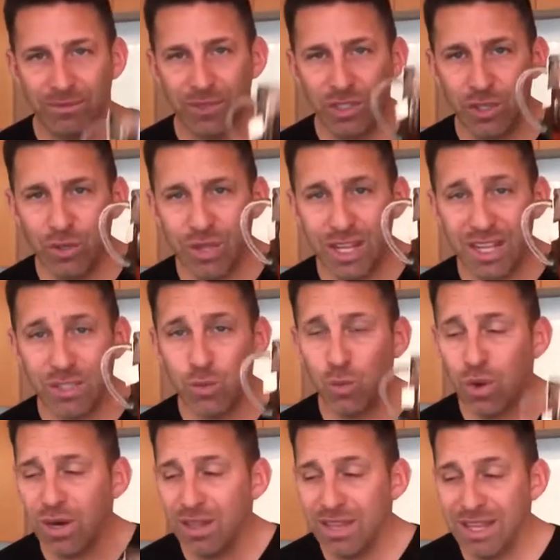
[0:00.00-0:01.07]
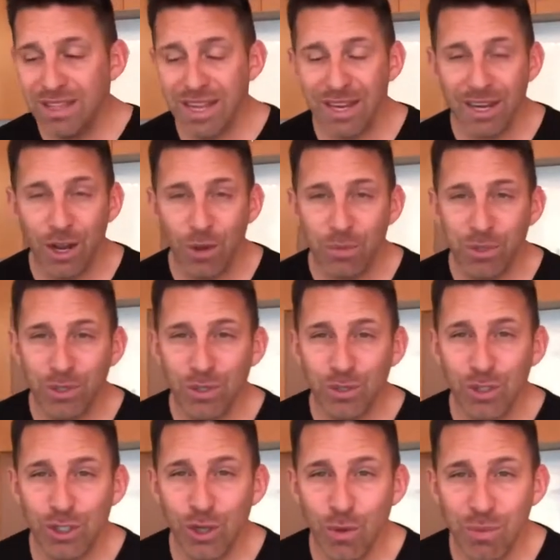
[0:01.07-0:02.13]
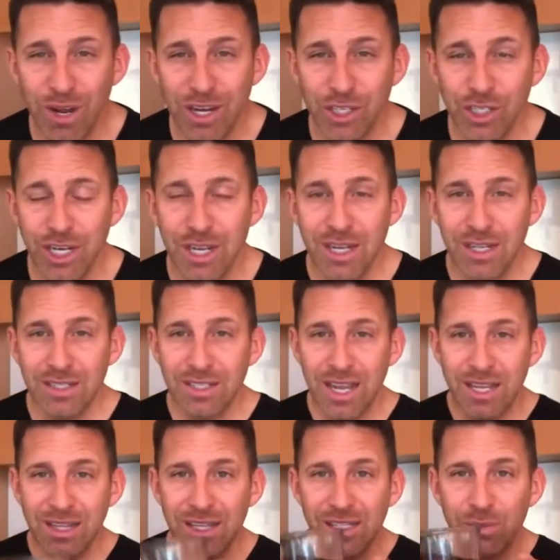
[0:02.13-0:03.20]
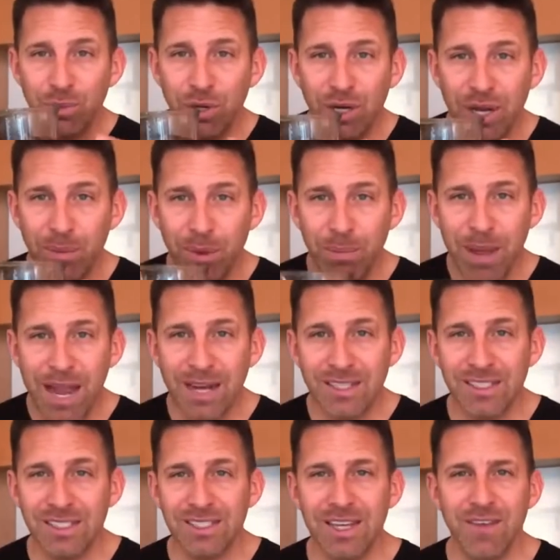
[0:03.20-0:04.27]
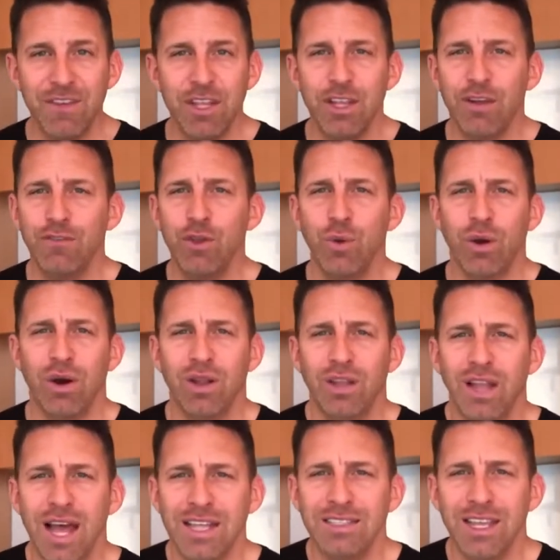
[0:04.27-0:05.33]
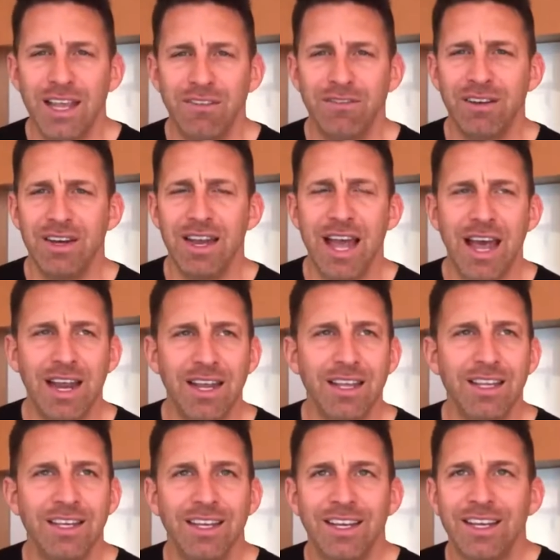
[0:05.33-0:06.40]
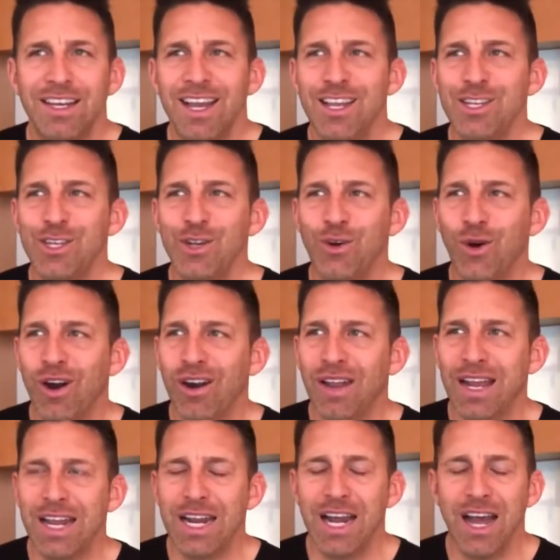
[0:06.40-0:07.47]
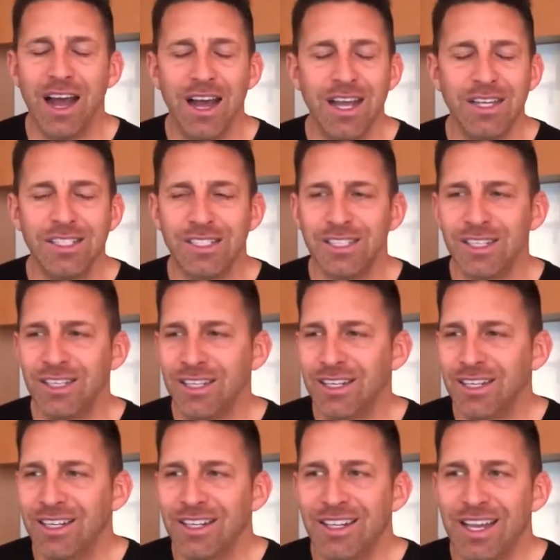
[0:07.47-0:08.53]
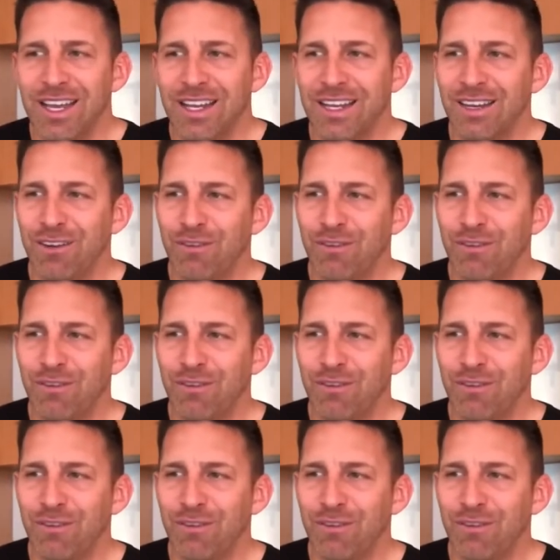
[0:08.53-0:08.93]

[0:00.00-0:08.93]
do this. One thing that can help you too so much, take this, put a couple packets of stevia in there. If you are a latte fanatic and you are like an iced, like